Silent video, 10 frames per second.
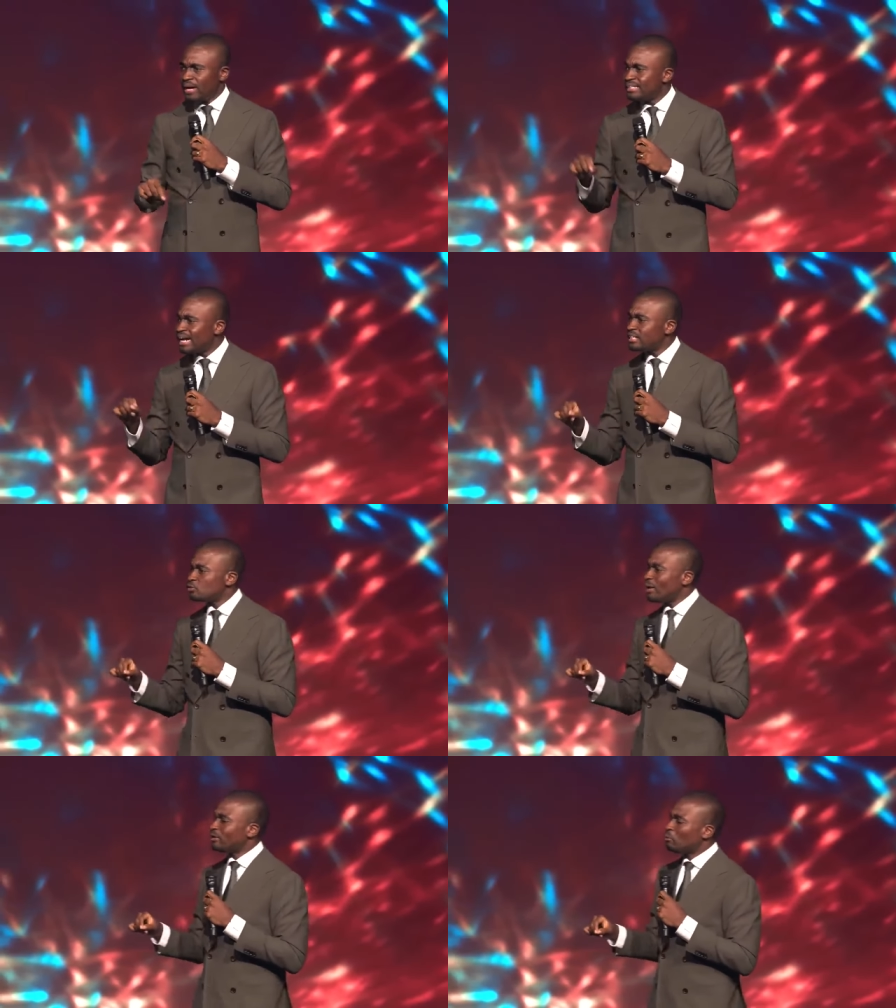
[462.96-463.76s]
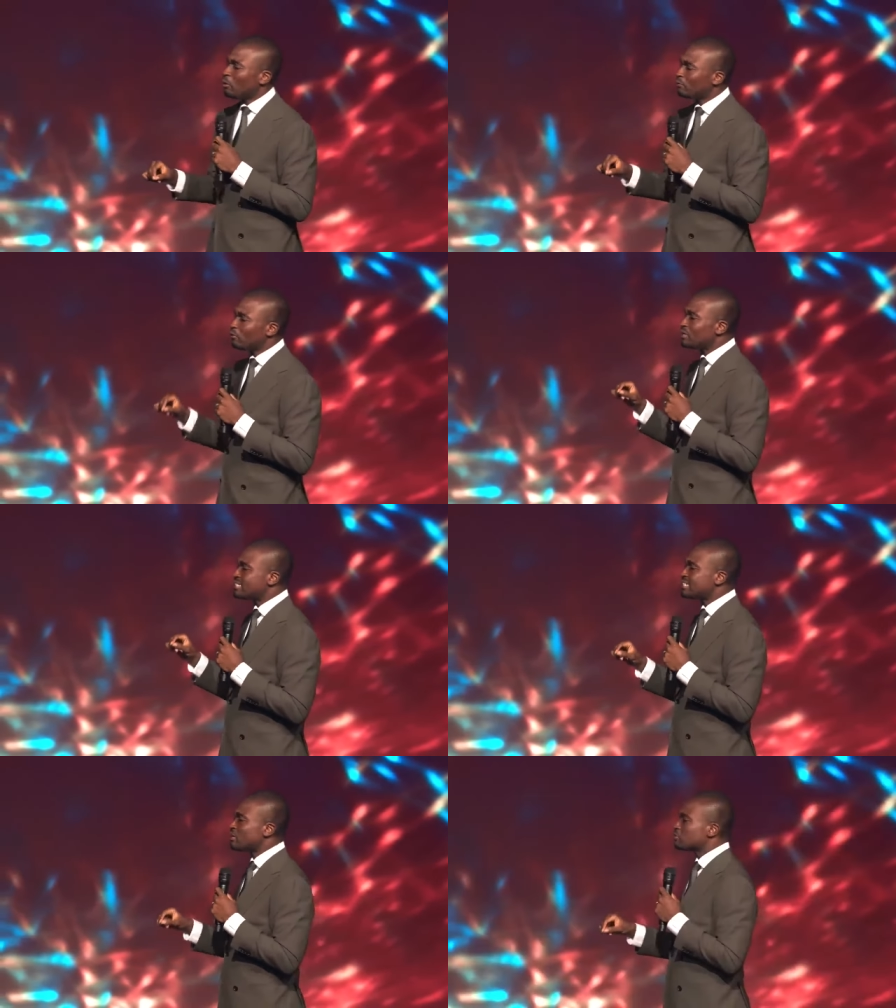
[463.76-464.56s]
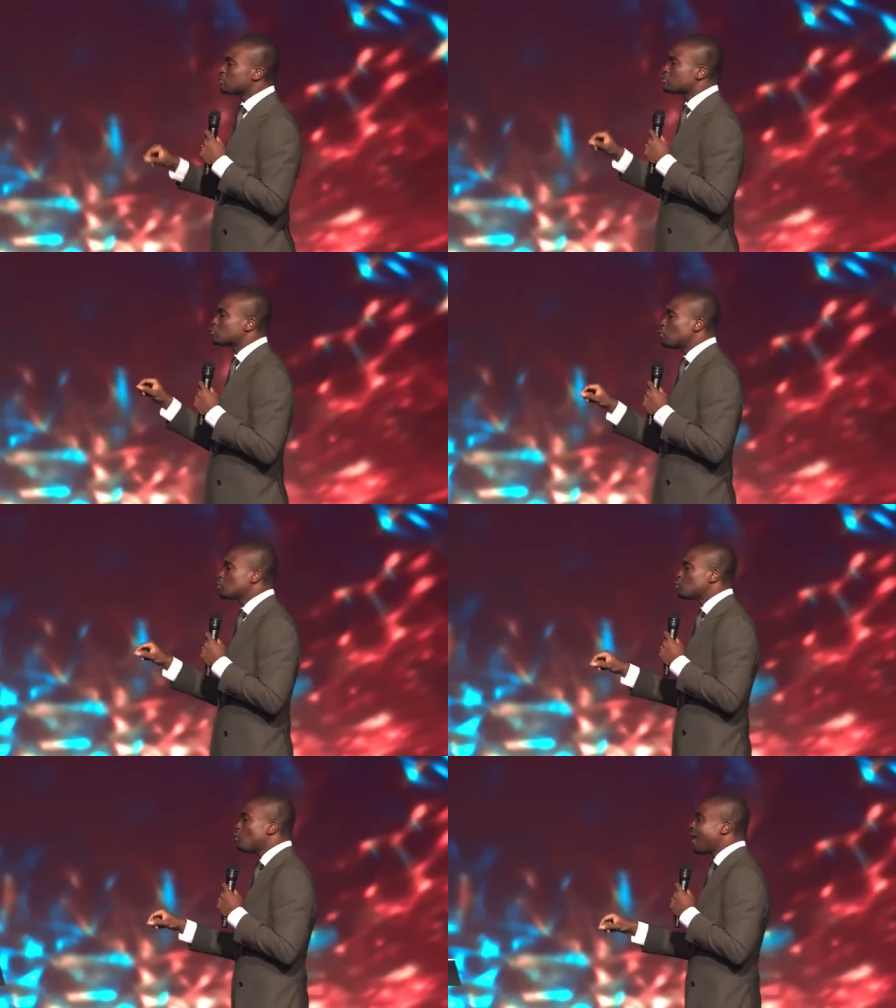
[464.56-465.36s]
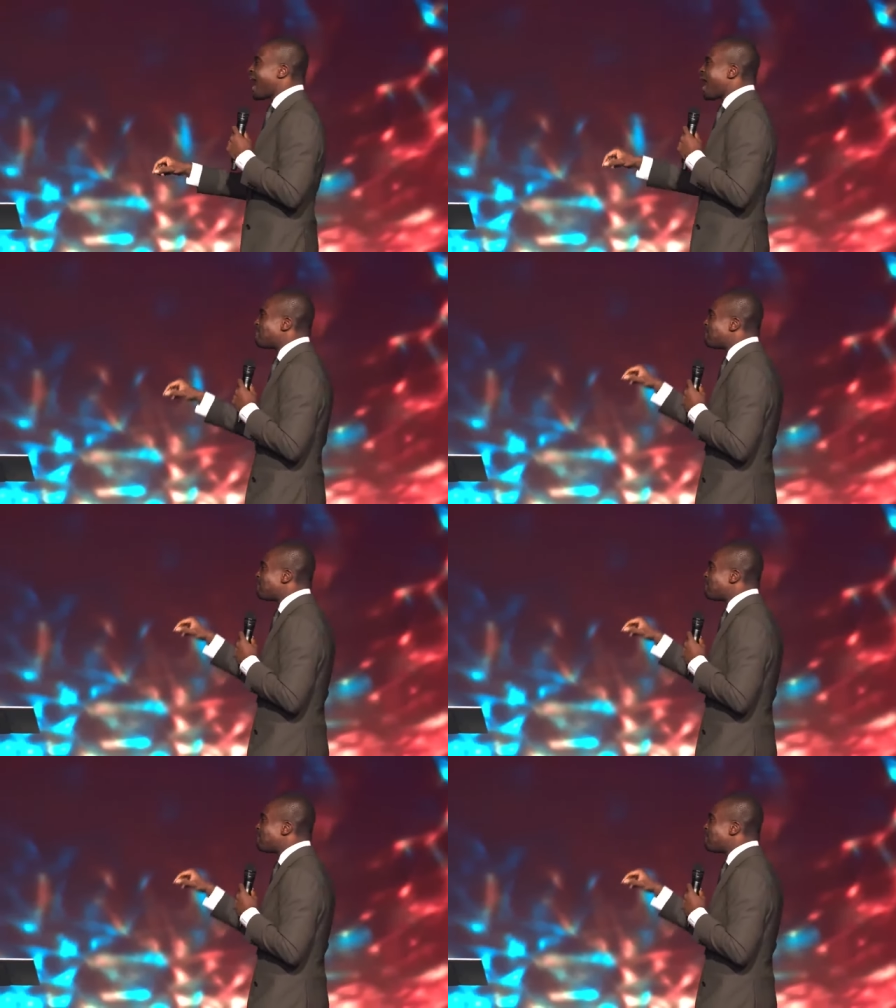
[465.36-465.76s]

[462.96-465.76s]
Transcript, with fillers: That is why the word of God tells us those who are